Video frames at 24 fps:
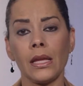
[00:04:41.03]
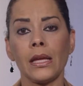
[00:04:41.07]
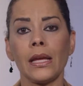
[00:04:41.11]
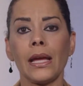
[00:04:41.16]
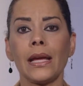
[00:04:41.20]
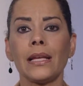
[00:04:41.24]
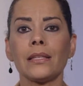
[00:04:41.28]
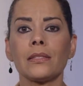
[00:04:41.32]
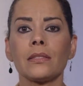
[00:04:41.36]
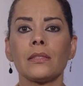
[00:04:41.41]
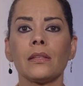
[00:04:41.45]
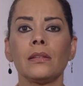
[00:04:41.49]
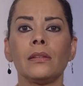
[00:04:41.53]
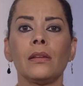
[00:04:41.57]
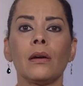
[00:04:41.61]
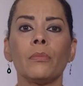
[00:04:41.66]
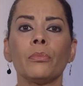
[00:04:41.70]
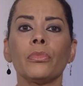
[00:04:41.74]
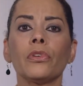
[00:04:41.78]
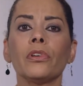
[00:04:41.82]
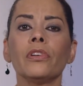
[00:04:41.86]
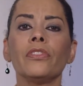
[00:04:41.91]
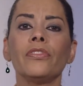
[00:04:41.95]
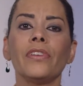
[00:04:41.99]
As the
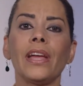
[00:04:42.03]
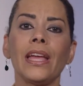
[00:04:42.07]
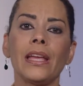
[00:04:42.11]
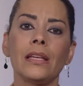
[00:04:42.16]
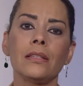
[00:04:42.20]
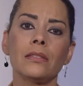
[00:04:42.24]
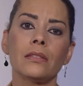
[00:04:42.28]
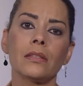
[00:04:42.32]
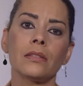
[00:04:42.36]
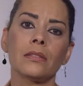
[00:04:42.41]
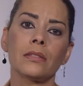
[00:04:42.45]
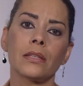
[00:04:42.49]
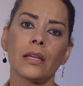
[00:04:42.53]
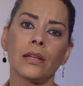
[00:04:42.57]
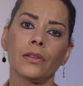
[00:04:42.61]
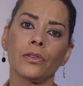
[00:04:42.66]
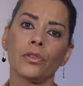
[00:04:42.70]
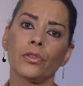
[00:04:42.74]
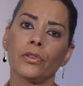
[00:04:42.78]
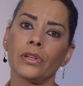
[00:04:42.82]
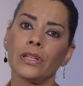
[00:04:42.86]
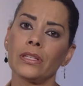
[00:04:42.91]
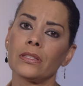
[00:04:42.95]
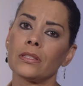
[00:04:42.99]
number of ACEs
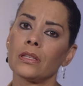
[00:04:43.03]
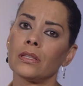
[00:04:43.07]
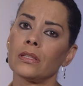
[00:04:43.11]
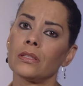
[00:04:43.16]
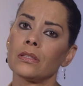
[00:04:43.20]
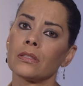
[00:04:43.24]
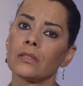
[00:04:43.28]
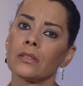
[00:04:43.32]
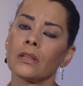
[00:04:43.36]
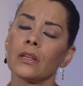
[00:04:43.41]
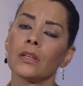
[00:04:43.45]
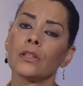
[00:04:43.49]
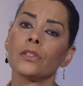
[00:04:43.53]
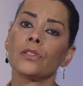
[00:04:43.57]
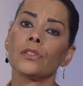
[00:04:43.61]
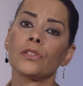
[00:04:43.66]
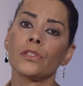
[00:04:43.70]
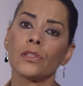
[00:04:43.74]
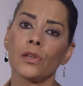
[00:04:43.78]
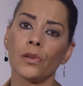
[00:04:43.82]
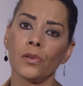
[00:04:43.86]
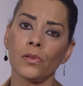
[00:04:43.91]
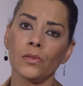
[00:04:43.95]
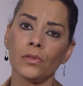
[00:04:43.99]
increases,
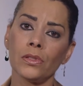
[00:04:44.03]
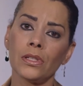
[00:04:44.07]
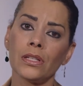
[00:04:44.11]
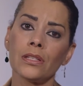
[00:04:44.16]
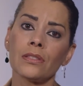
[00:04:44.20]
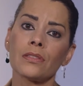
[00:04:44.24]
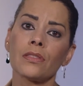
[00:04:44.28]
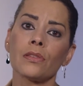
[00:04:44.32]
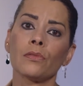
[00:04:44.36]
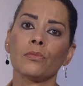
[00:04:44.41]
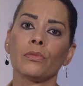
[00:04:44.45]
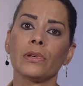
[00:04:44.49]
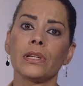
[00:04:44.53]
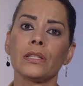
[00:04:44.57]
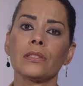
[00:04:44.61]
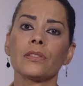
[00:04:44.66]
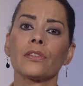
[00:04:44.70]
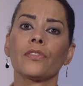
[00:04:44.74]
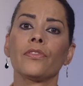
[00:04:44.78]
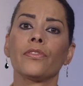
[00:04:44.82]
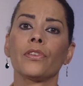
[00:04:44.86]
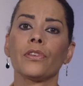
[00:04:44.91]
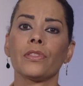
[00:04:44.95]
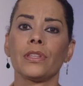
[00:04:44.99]
so does the
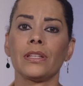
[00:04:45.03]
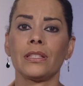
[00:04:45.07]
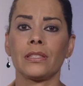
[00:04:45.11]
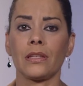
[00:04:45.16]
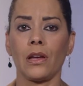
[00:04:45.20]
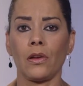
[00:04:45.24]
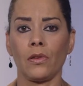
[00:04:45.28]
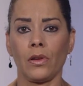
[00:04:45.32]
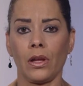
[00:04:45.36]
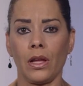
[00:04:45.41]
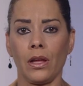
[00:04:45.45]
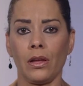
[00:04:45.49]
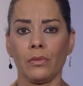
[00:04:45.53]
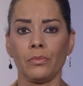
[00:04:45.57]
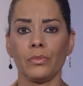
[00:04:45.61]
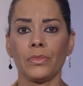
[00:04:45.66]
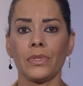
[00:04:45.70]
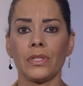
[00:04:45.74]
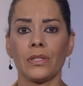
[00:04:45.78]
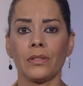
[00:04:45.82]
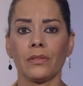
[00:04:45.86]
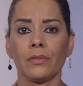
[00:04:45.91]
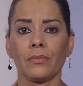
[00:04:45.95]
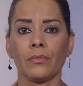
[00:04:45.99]
risk for these
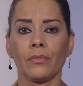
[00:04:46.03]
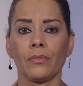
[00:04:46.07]
outcomes.